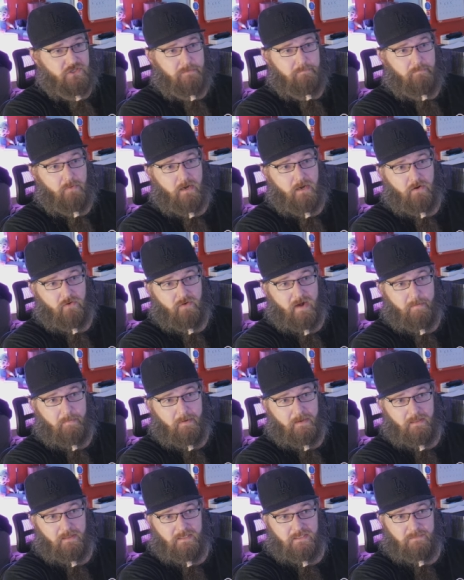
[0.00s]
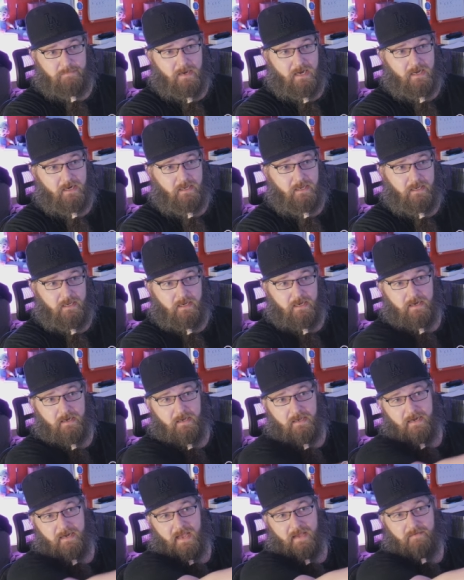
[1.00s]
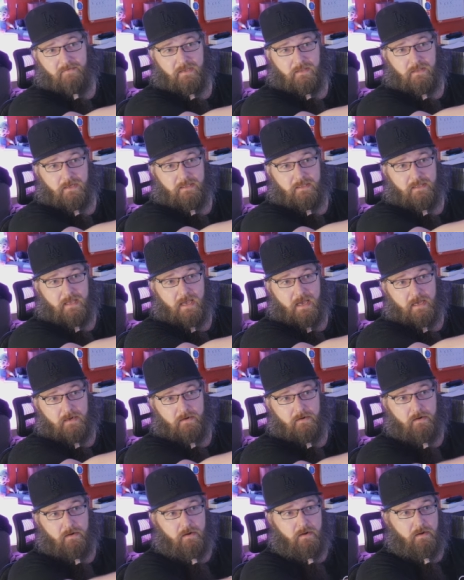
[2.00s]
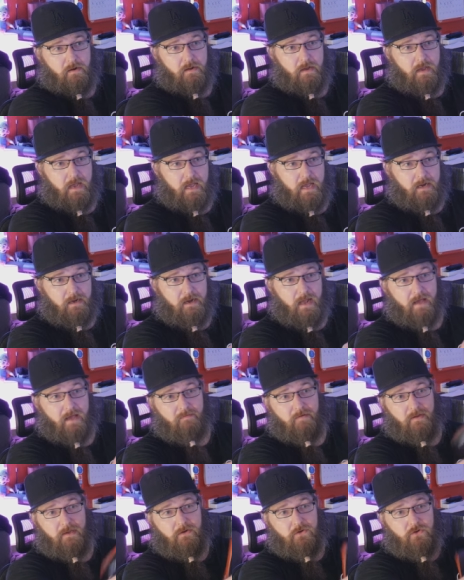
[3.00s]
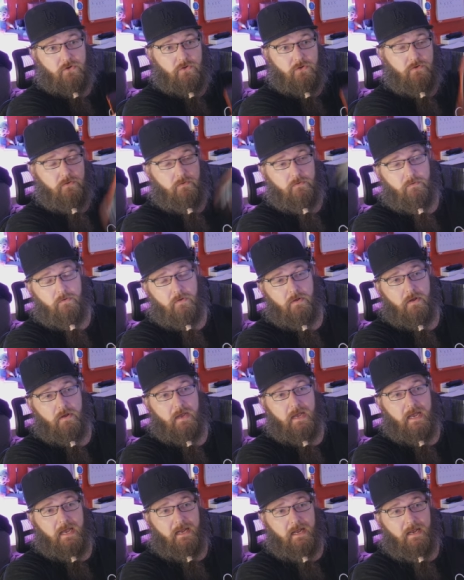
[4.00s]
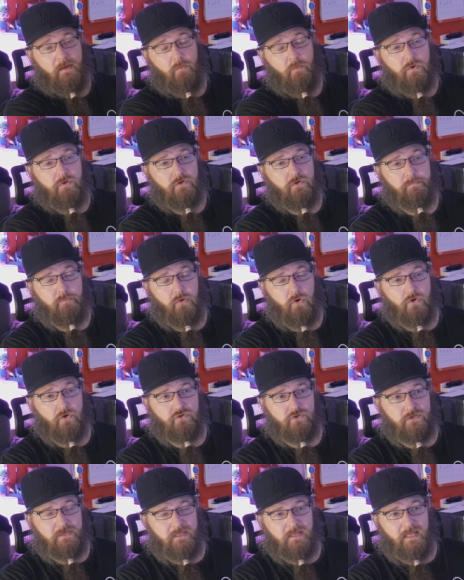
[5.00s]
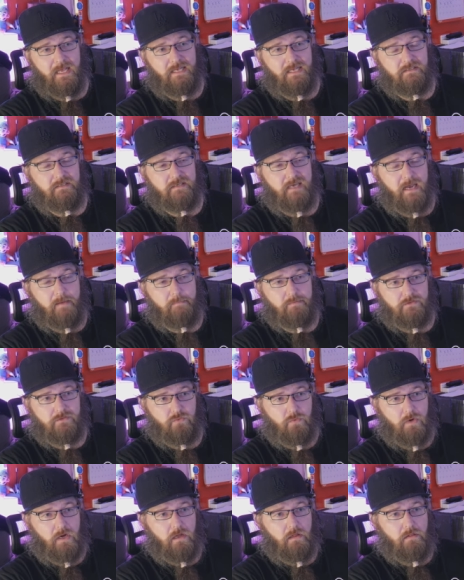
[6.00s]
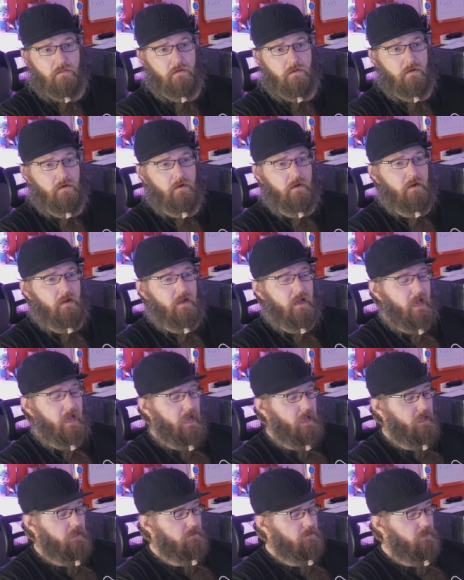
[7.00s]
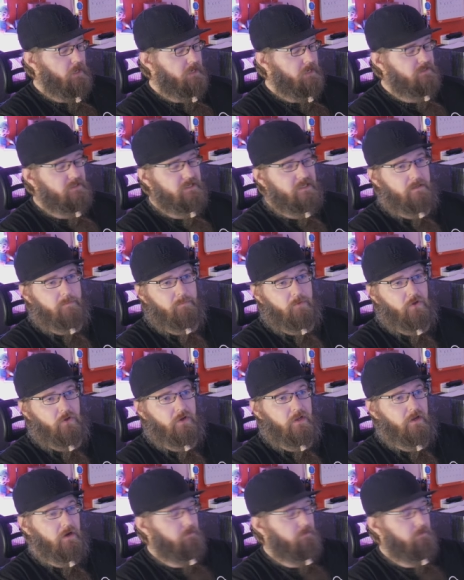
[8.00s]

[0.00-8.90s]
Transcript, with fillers: by grabbing this part here and having like that and having it do it will do portrait and landscape as well and like i said the beauty of